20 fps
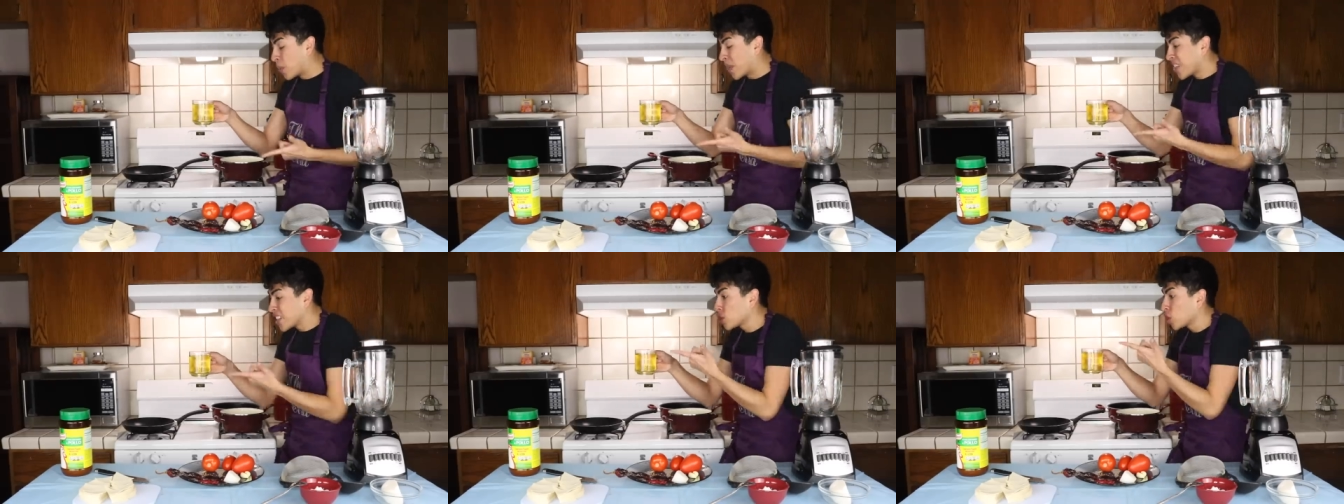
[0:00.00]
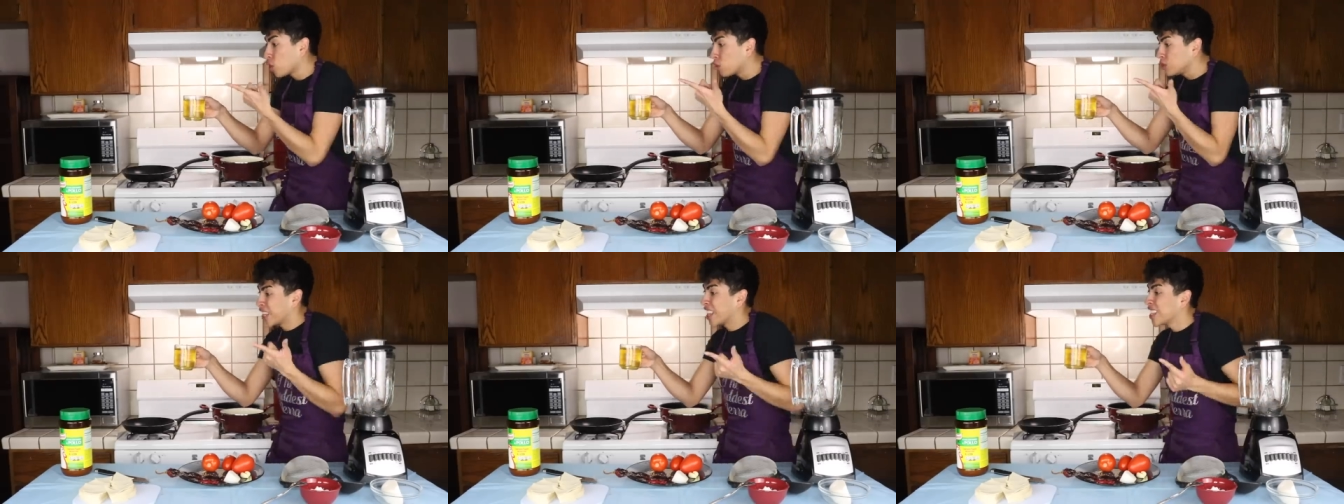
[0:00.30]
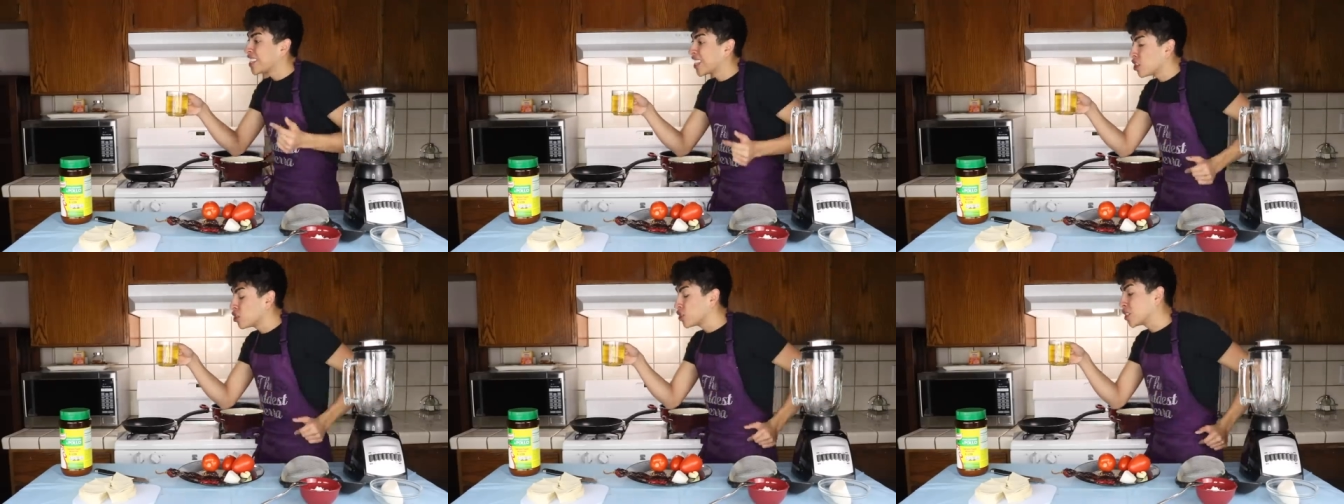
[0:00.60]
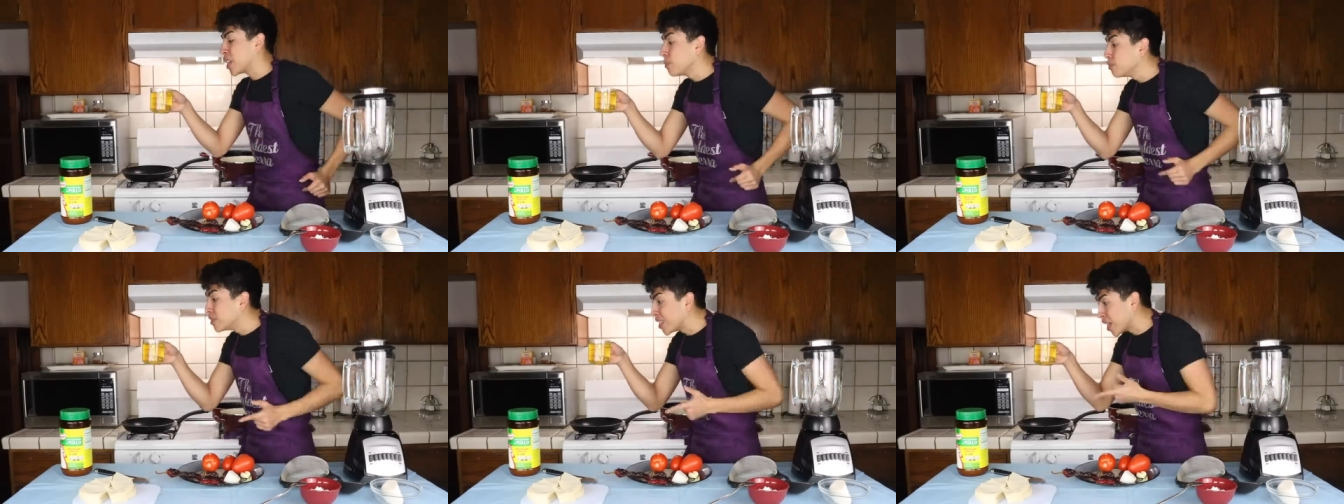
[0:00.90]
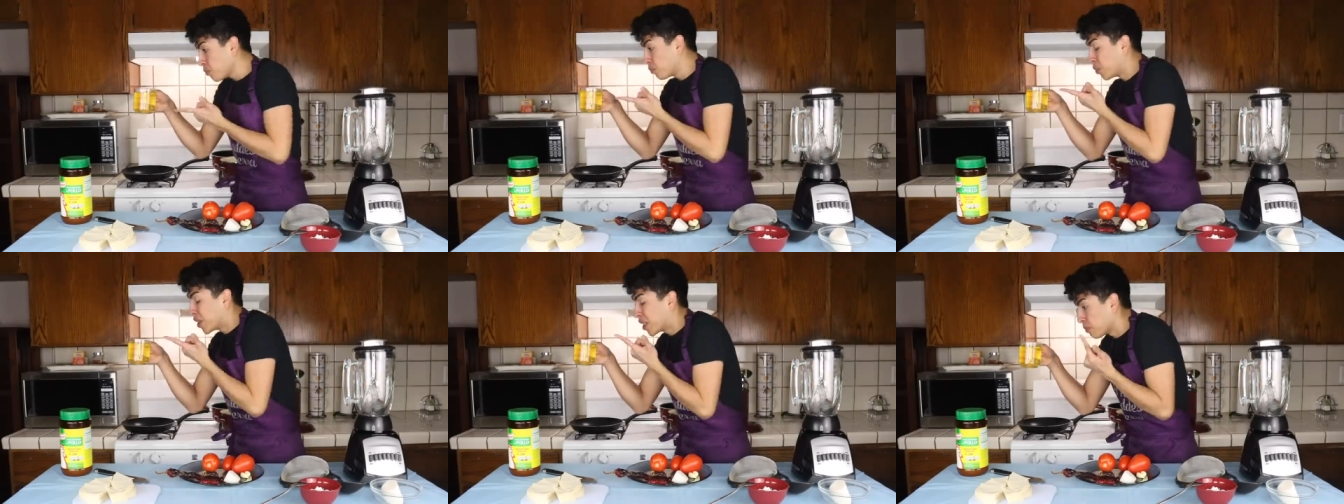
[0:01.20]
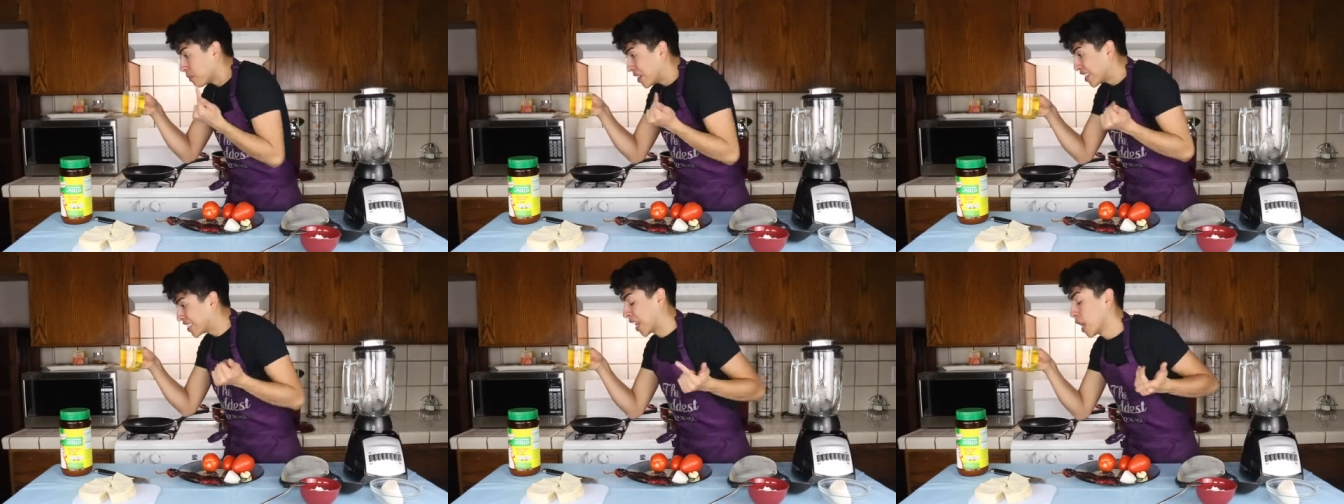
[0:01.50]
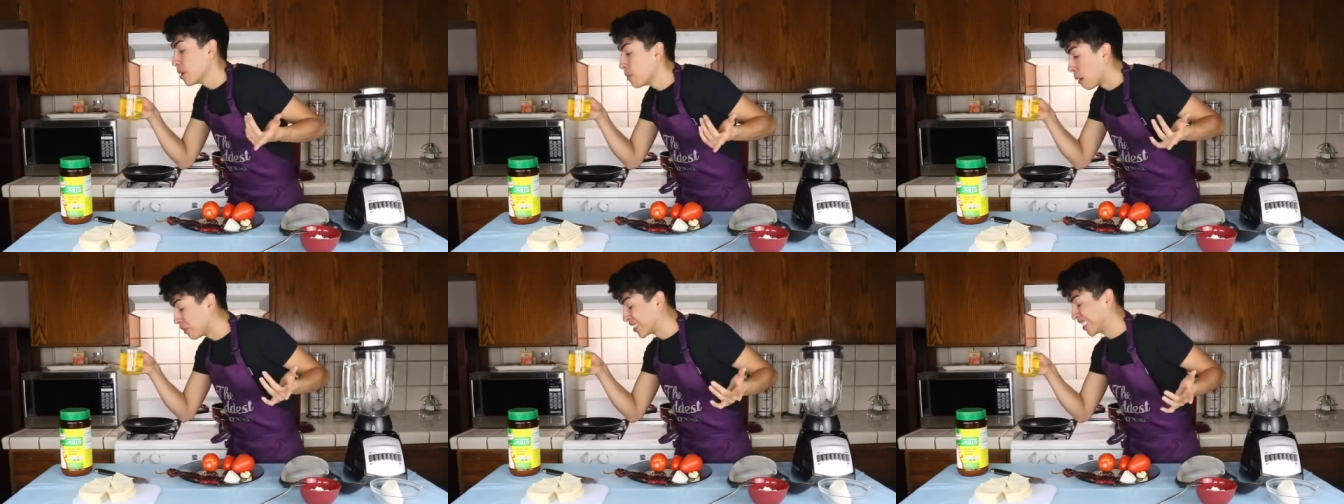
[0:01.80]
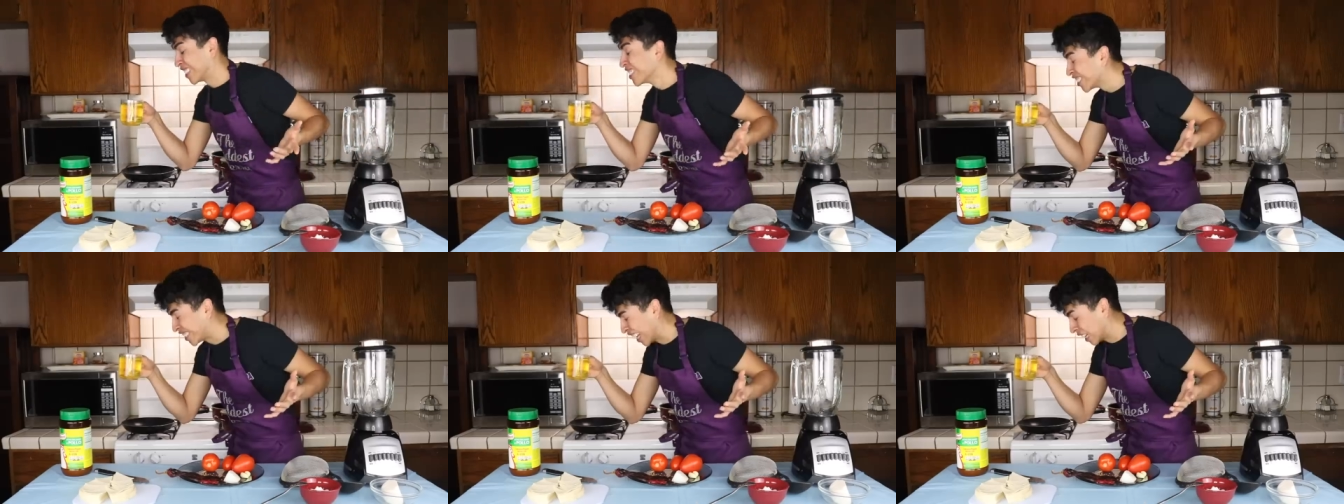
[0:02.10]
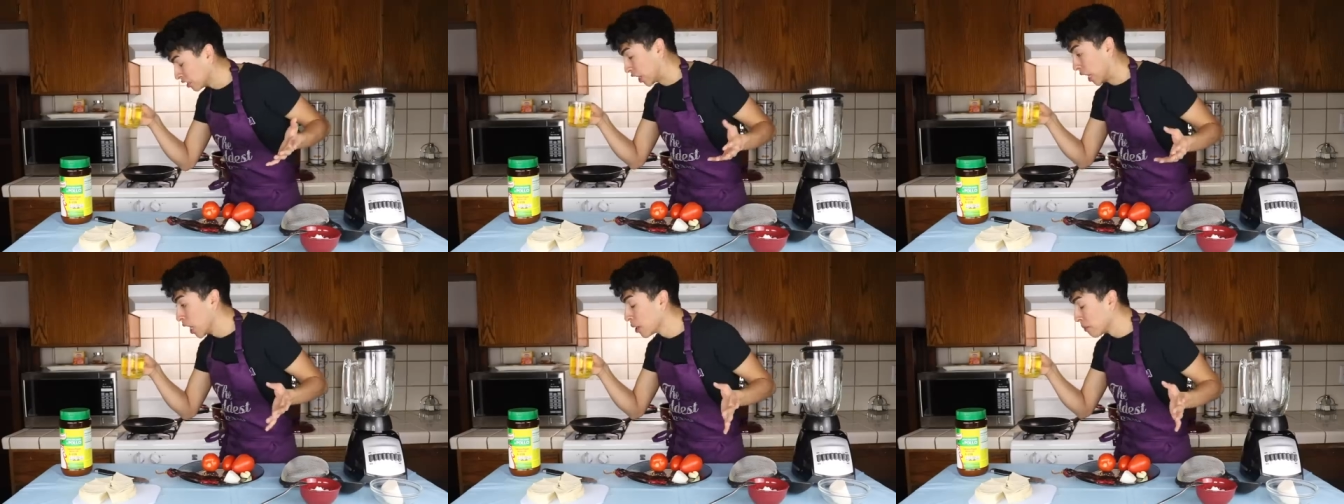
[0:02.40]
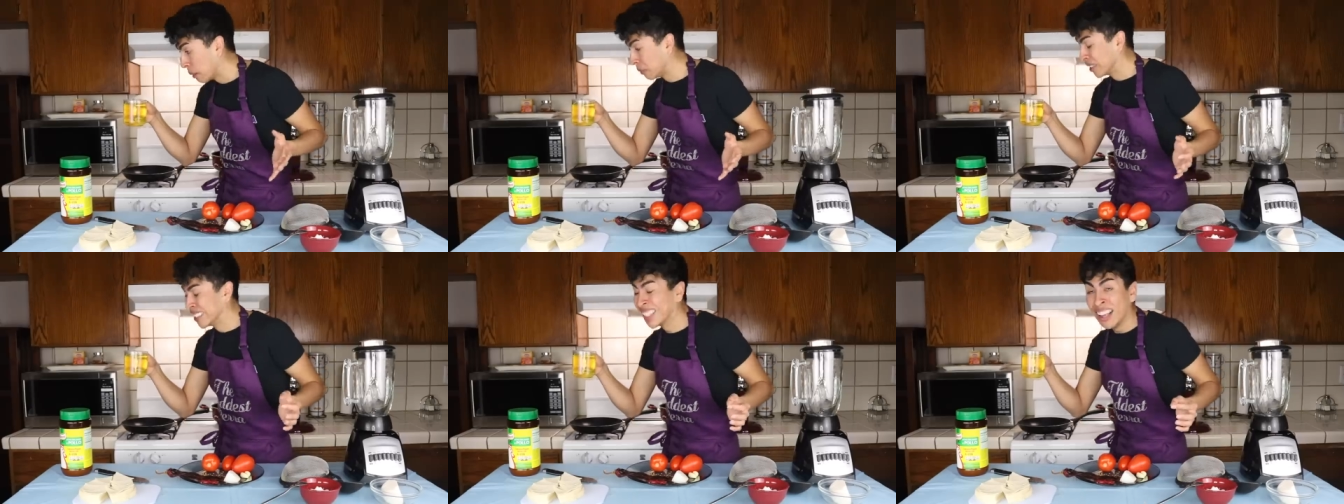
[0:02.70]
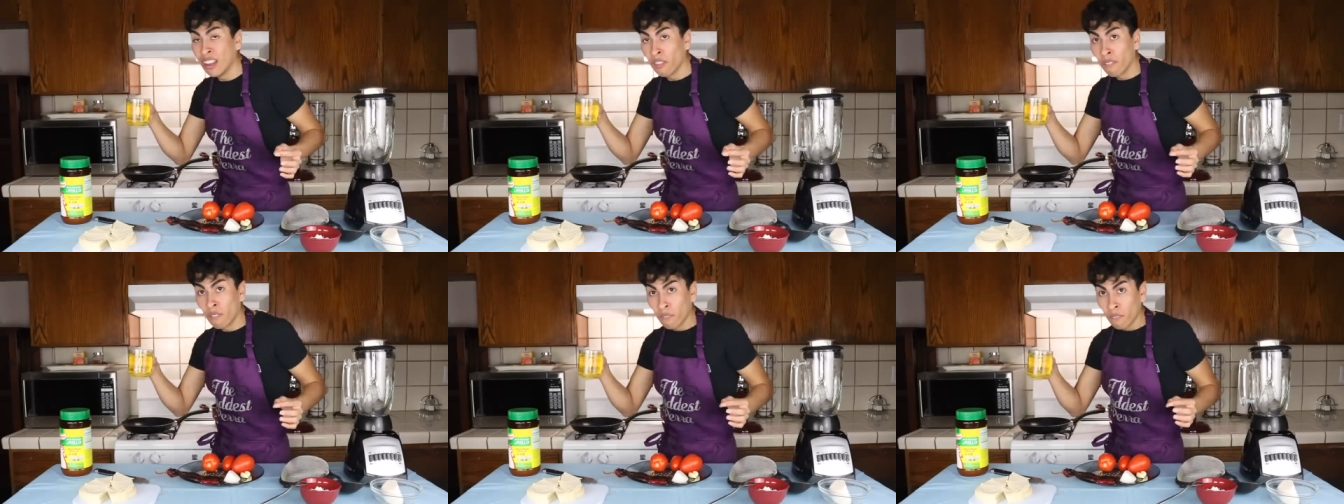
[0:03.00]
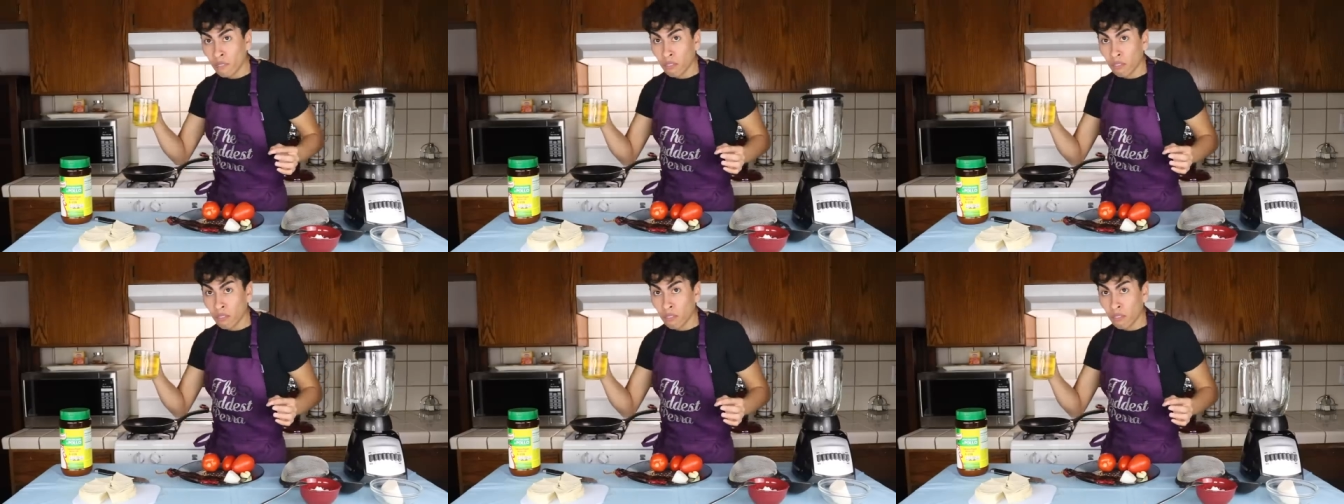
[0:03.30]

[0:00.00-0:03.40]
when they saw jealous that you teamed up with me, tell them I was in tell them I am was.